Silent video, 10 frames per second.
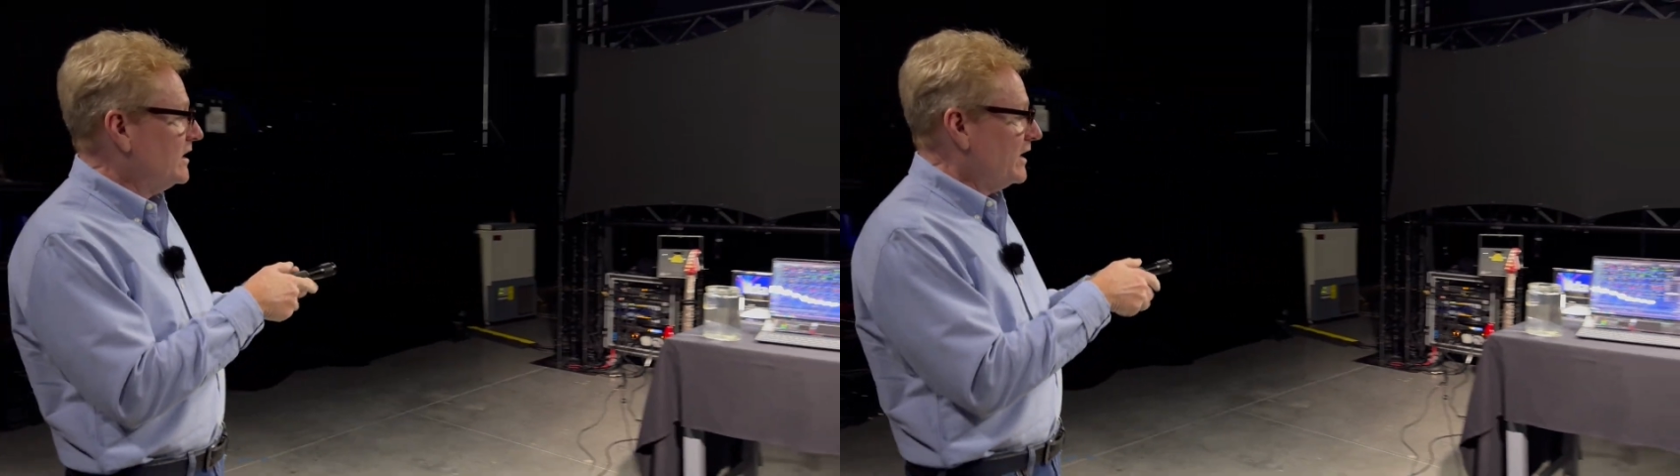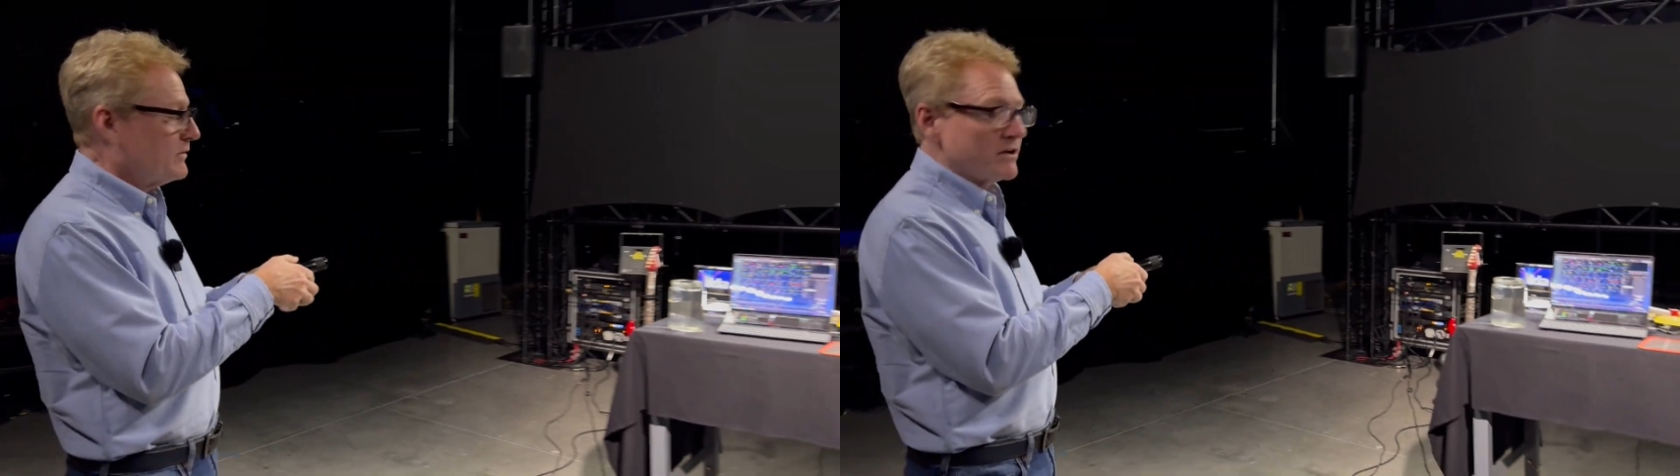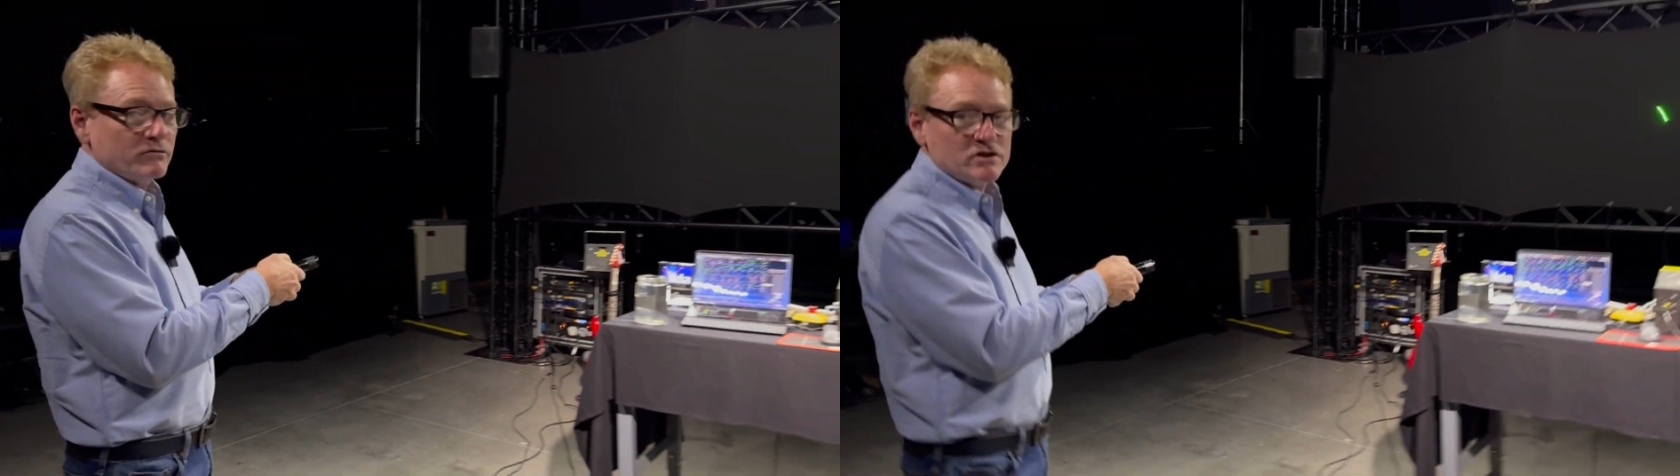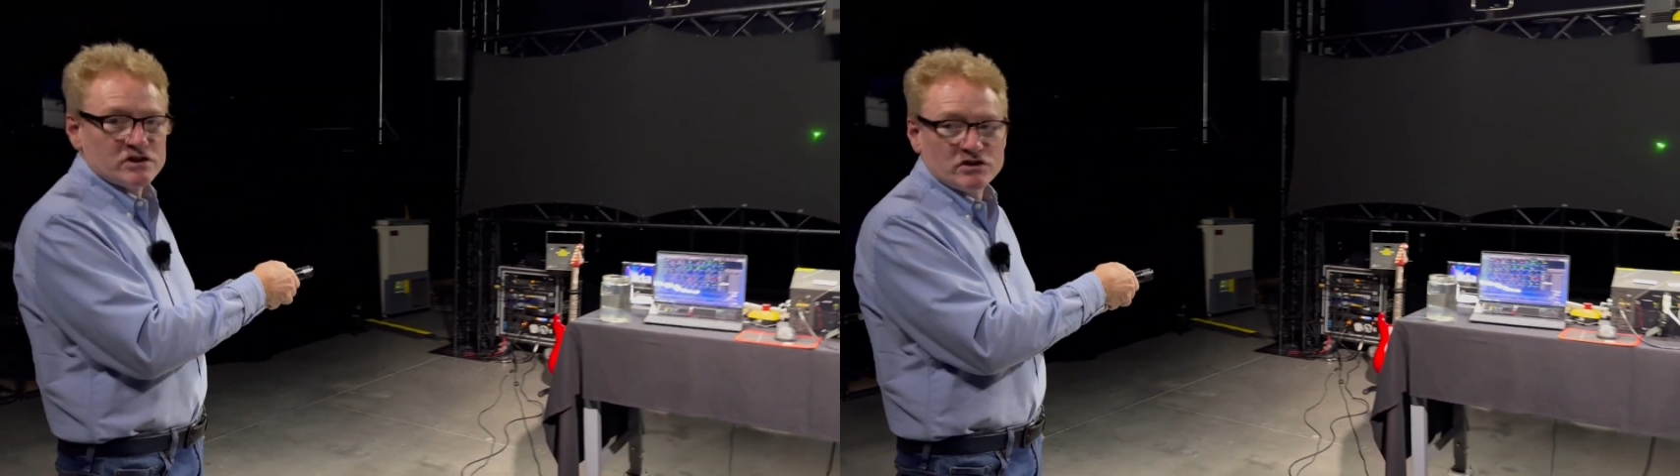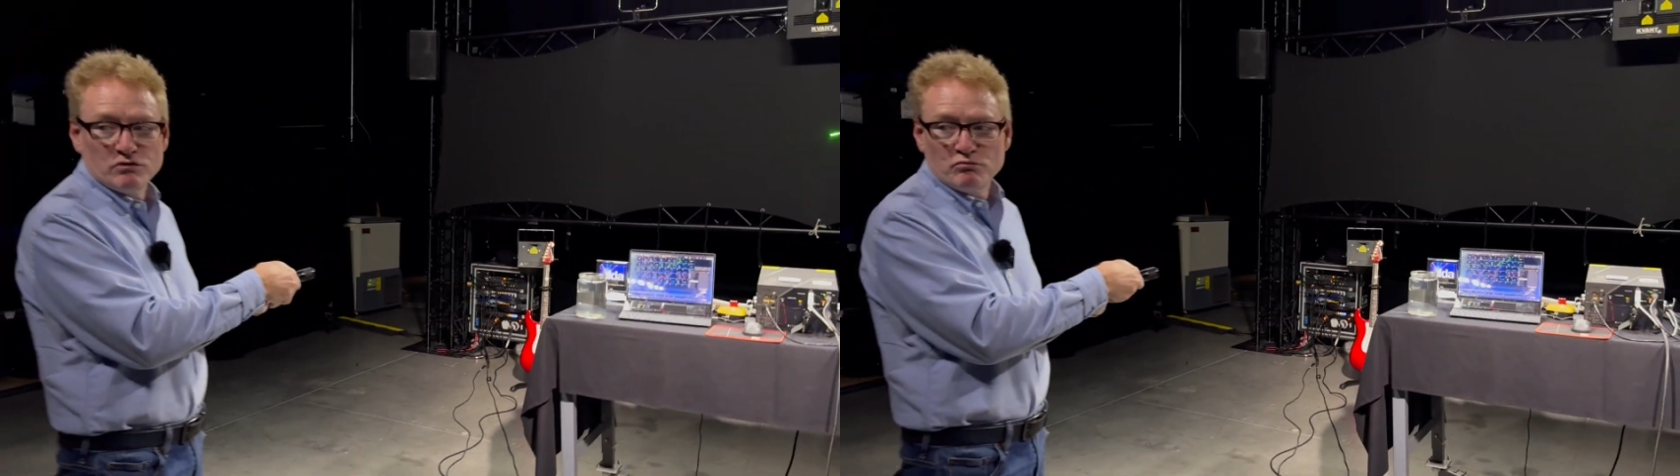I'm going to
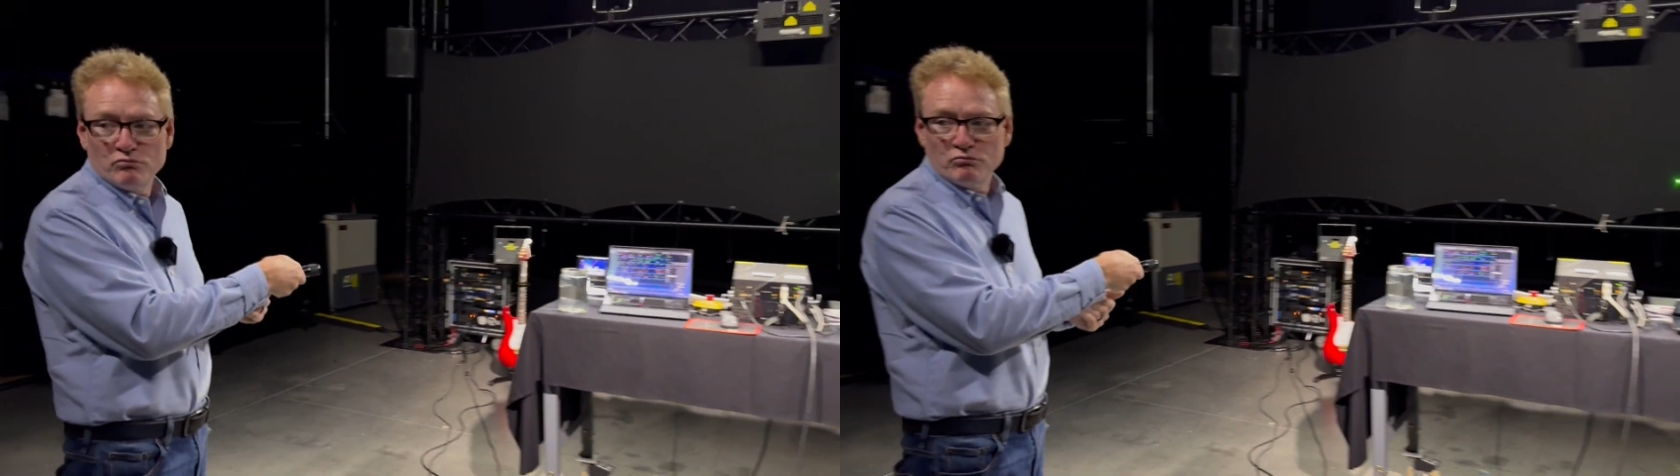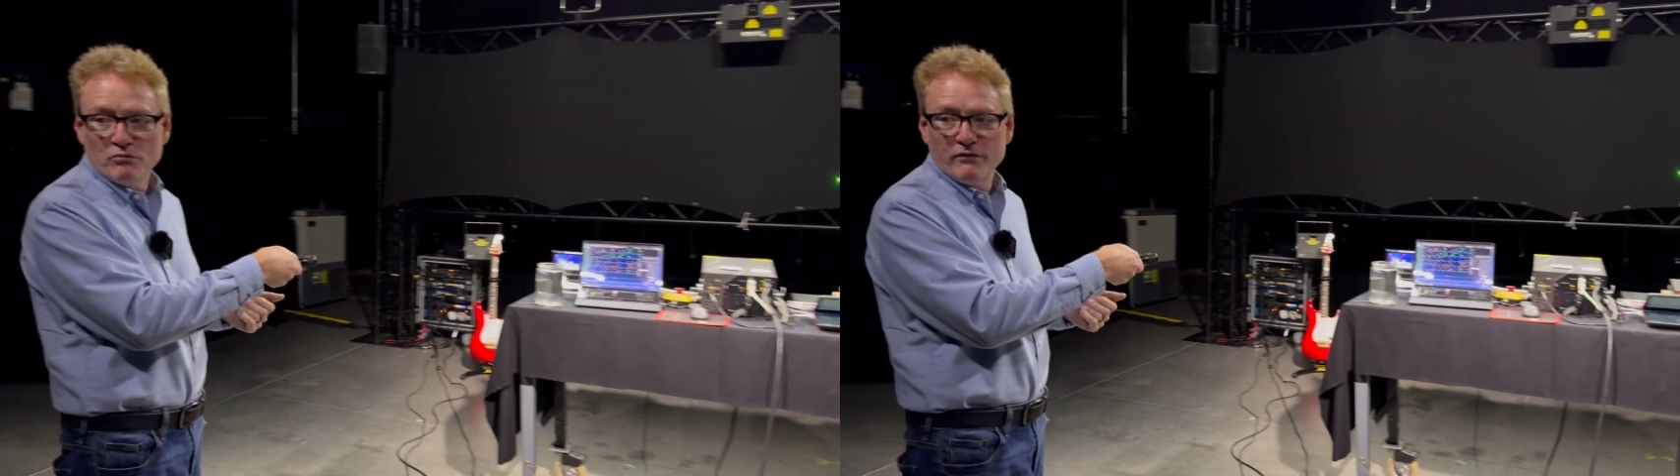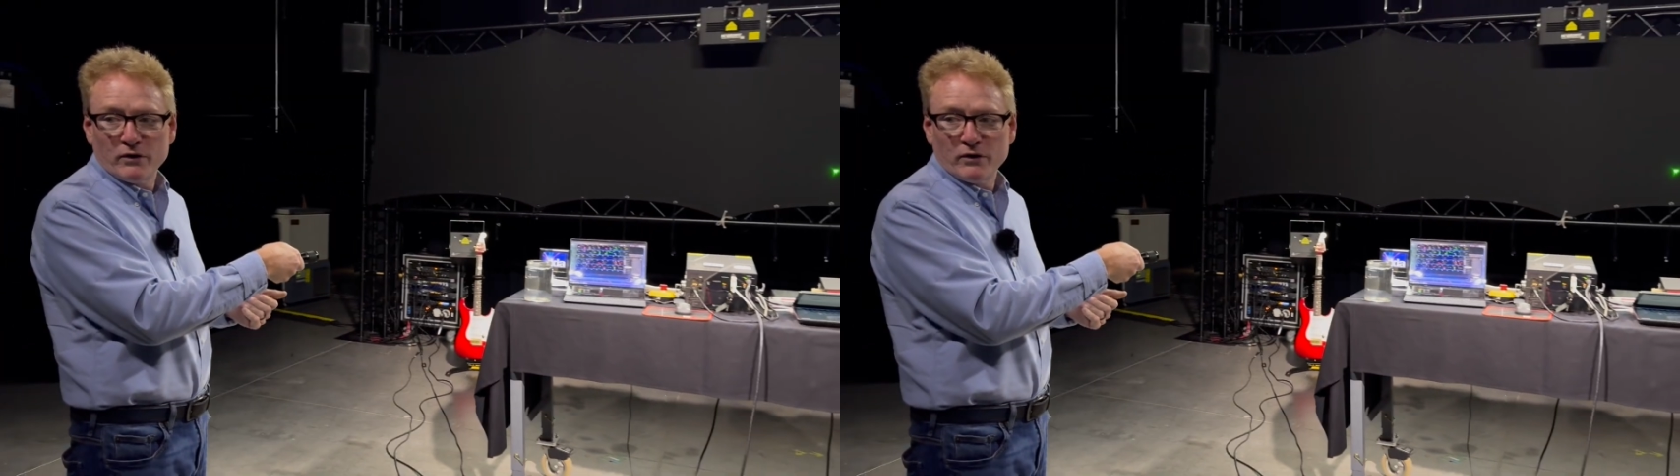just move